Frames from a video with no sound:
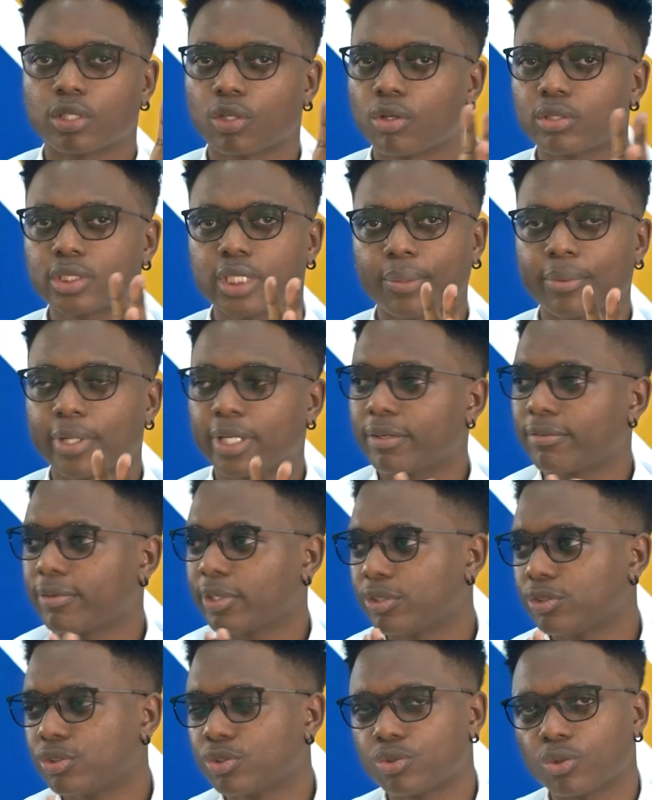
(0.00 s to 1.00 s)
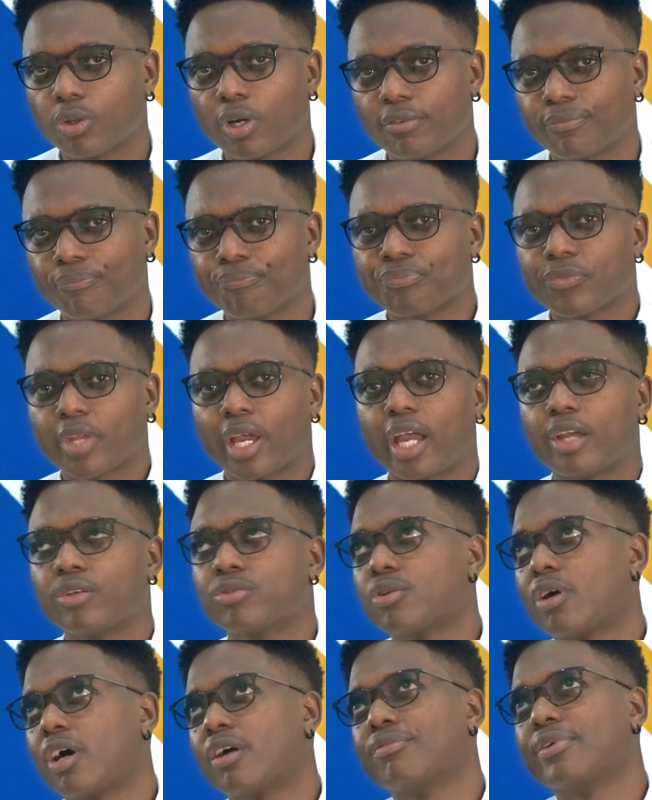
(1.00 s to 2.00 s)
Long term, I used to
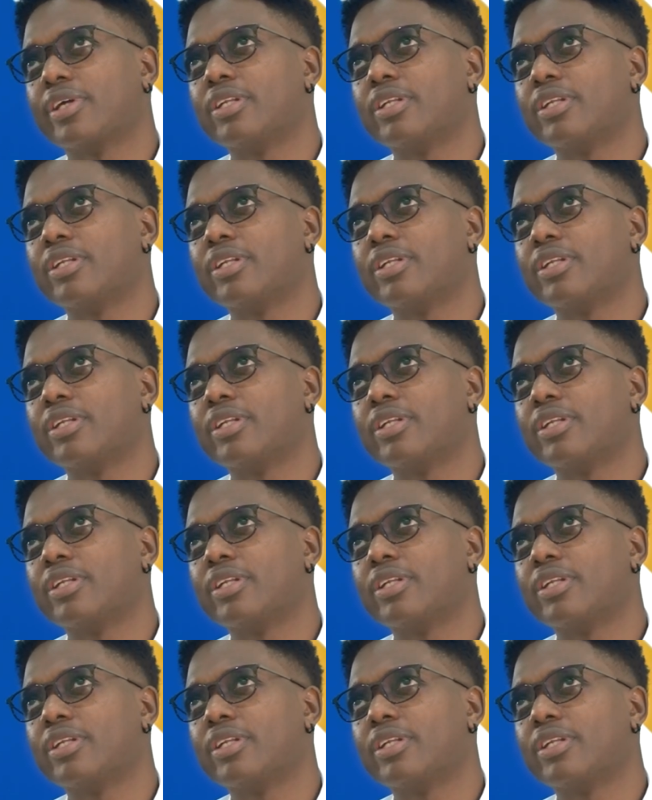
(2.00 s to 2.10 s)
have